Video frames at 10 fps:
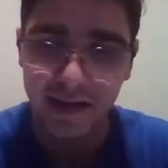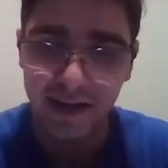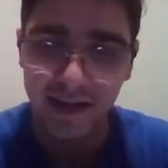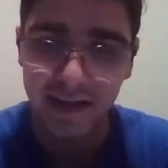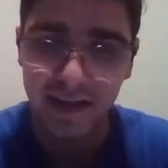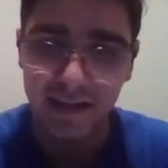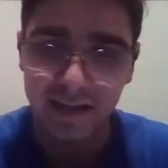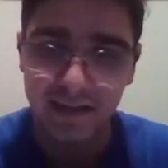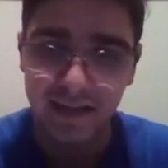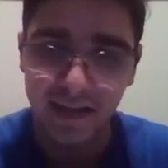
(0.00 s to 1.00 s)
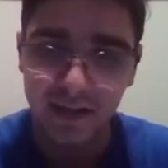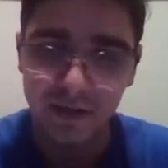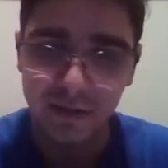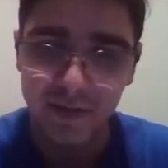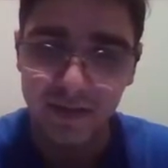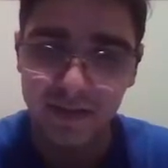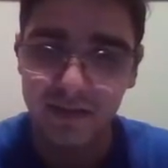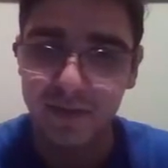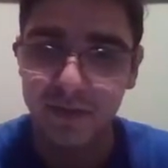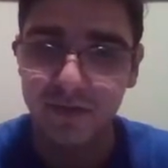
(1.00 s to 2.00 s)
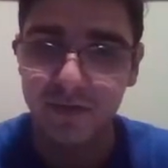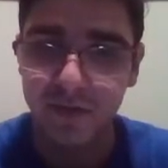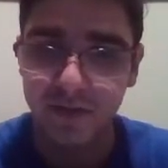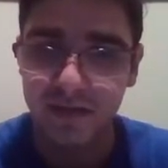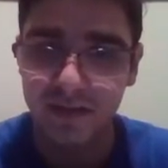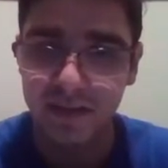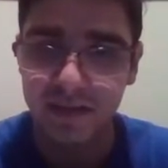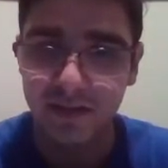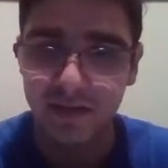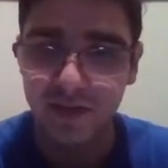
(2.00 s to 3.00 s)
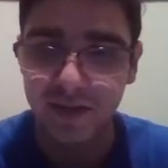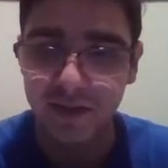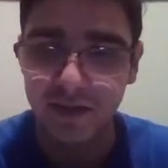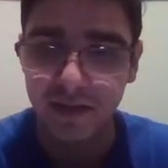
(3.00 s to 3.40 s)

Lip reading: And I don't know about this move, rook to a3.